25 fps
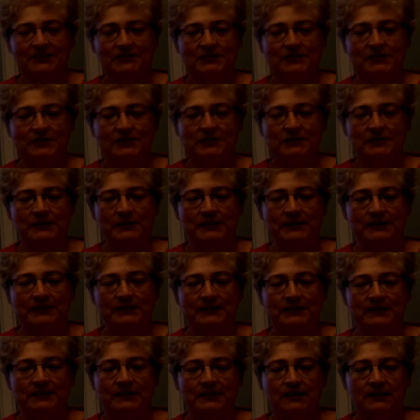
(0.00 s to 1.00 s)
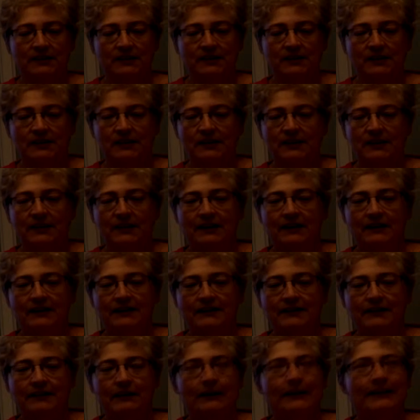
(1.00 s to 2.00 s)
Northwind.
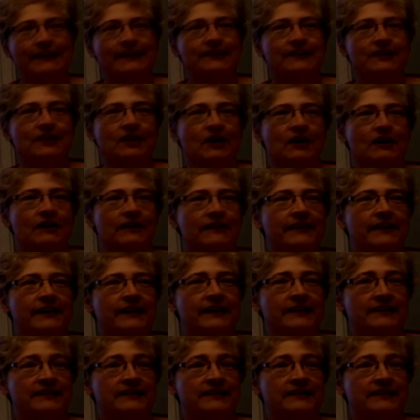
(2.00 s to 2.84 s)
I didn't call it that.